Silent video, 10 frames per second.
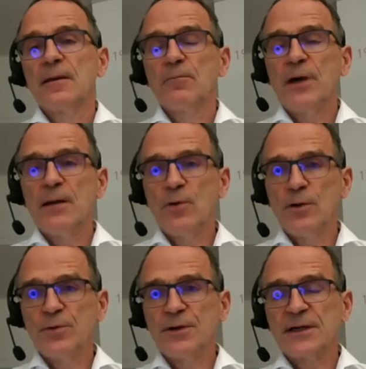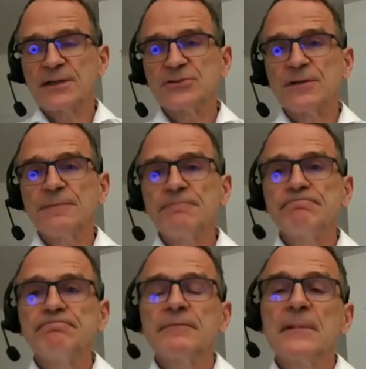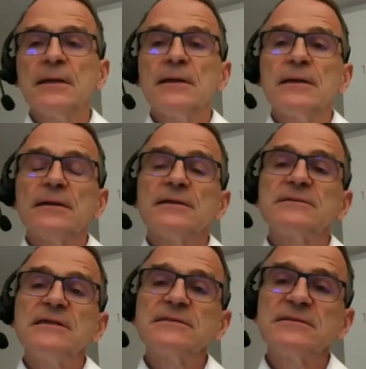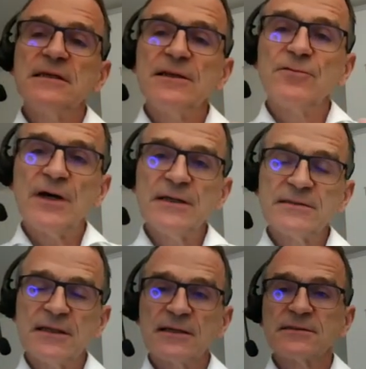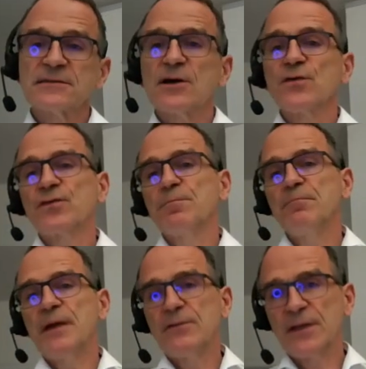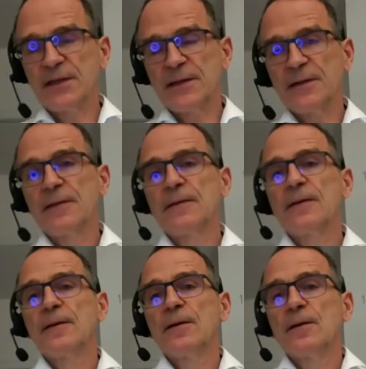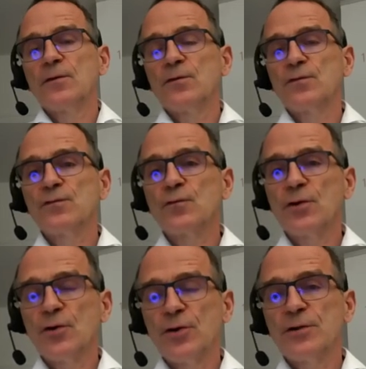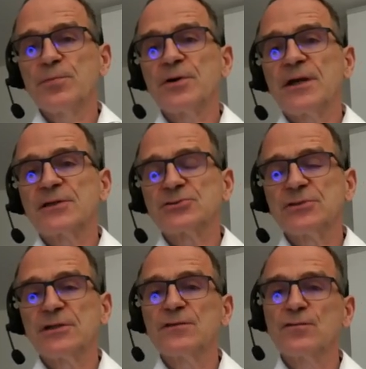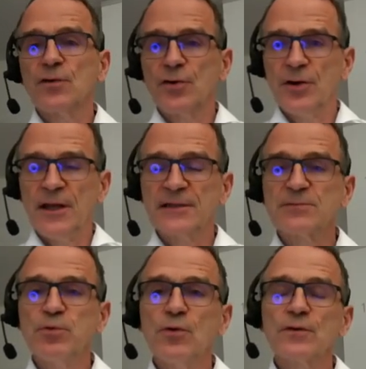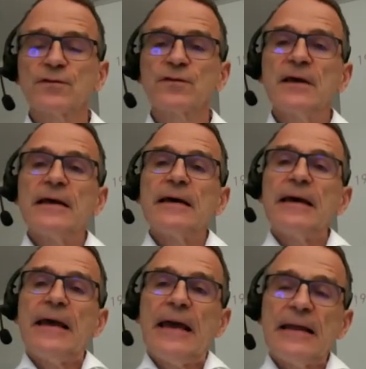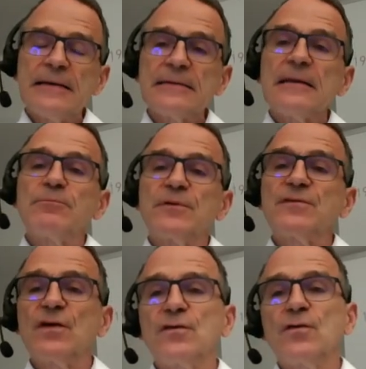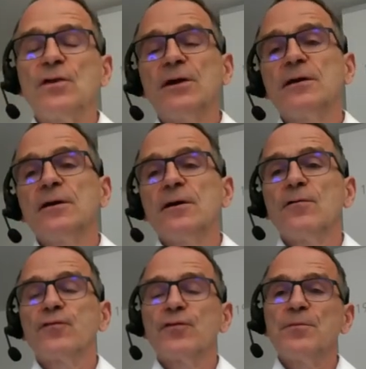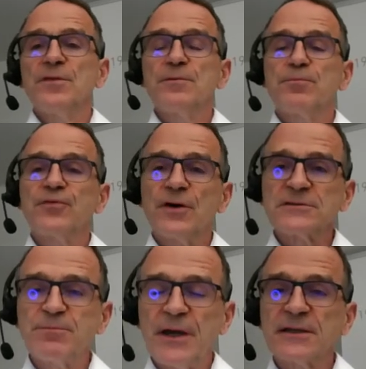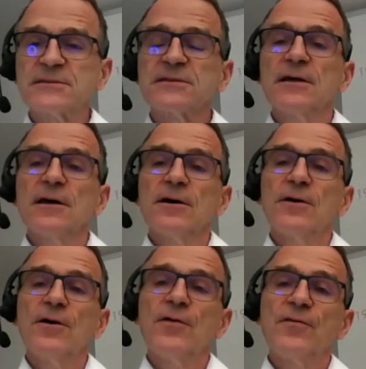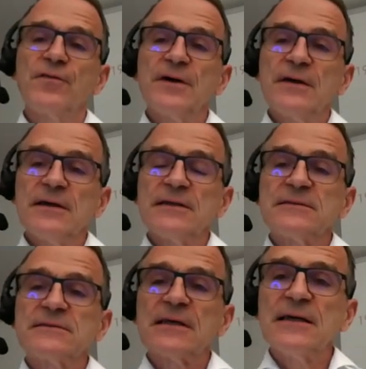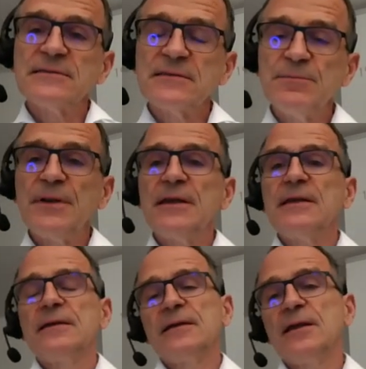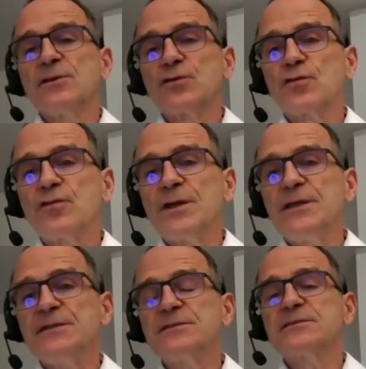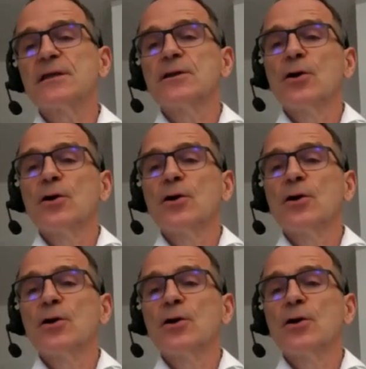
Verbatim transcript: palm oil production, a seasonally rising South American soya oil production and soya oil exports, and in particular from the prospects of sizably increased